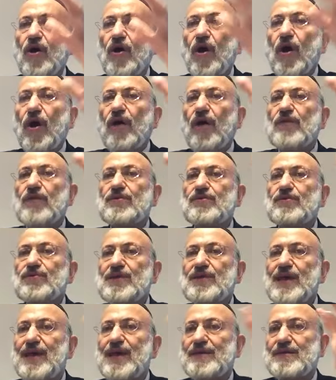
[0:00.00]
all
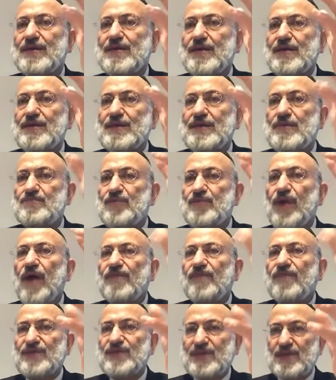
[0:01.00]
together, it's a
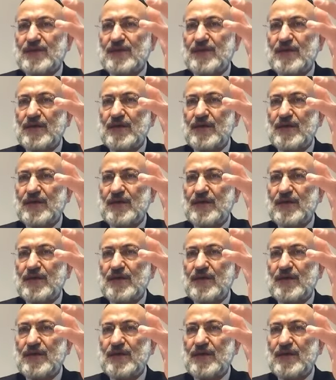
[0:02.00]
prophecy.